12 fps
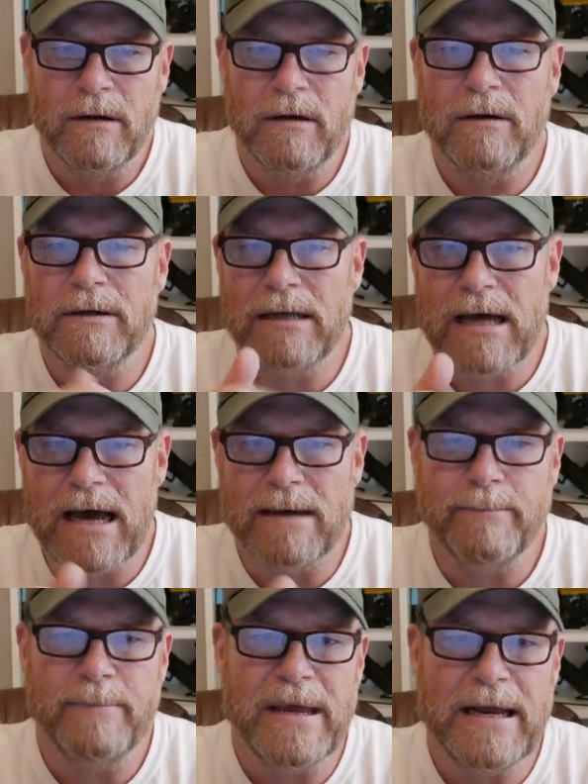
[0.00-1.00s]

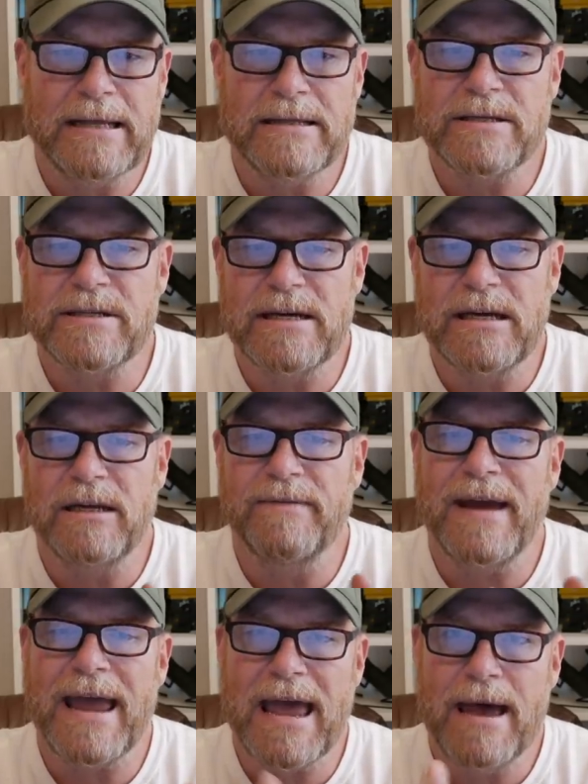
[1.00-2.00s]
online, banning the sale
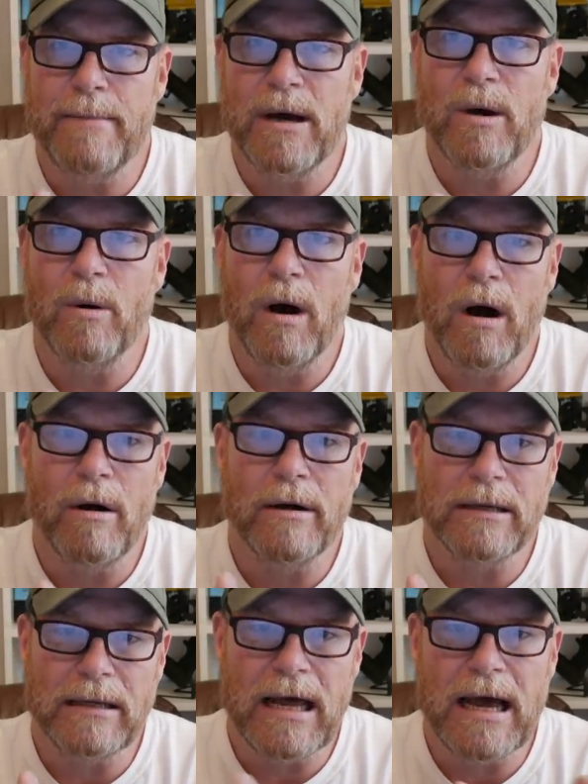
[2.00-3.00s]
of ammo
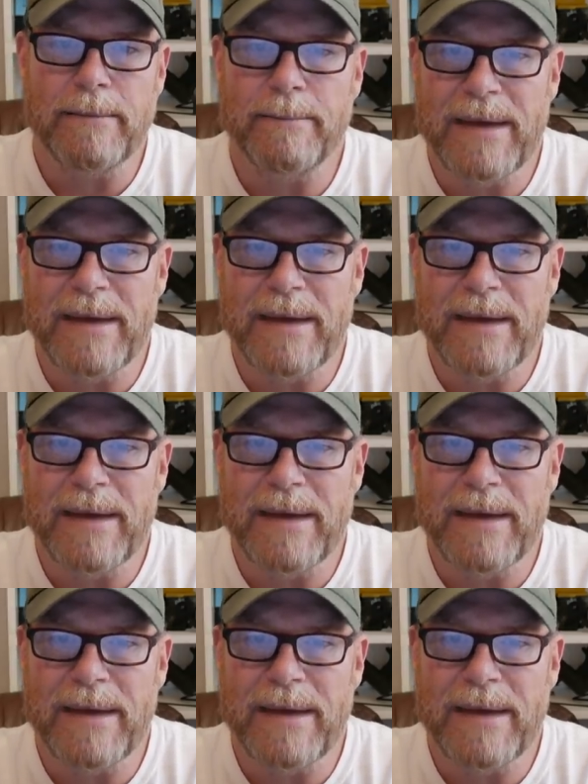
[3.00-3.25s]
online,